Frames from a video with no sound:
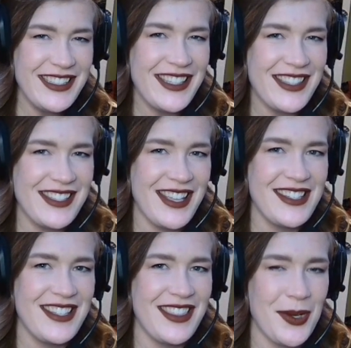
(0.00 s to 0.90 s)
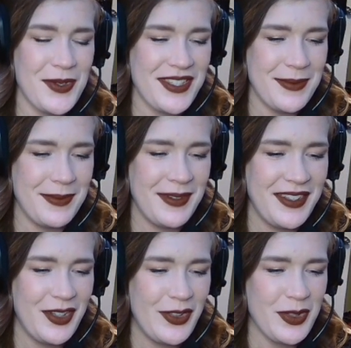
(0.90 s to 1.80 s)
get the sense that there was some
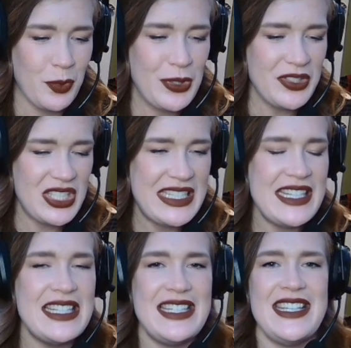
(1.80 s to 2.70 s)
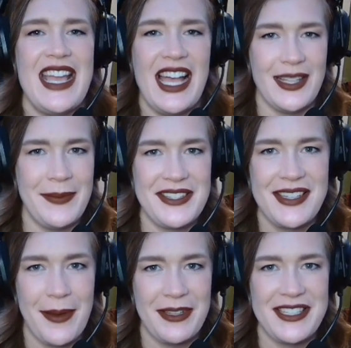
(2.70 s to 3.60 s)
some real D&D
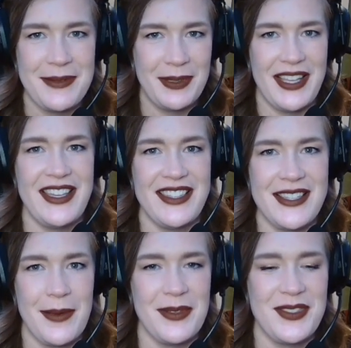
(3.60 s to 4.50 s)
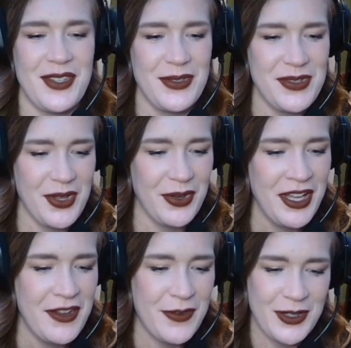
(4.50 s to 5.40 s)
elements coming into play in this episode. So,
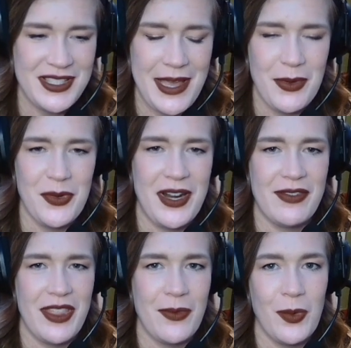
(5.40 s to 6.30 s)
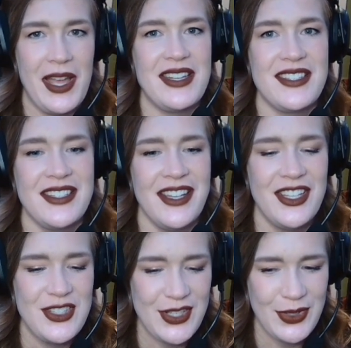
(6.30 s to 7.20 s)
for example, whenever they went
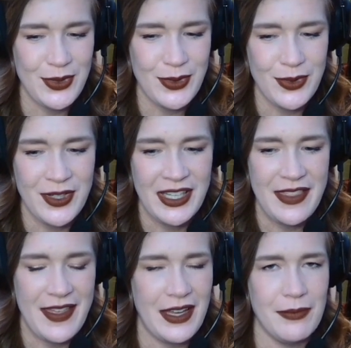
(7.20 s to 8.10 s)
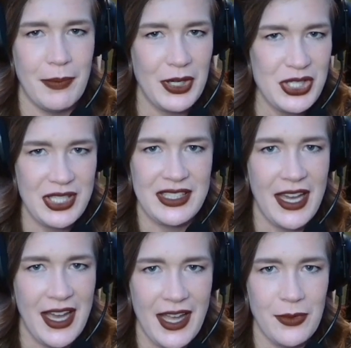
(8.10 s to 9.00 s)
to that merchant
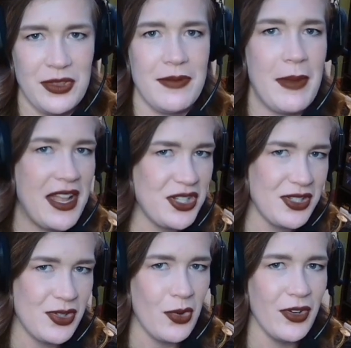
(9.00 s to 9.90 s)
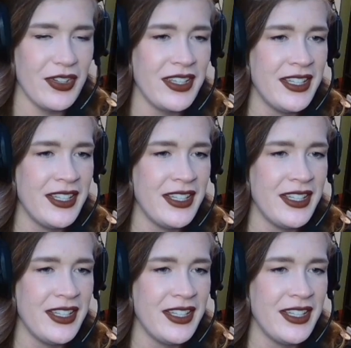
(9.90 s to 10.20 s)
guy with the magic sword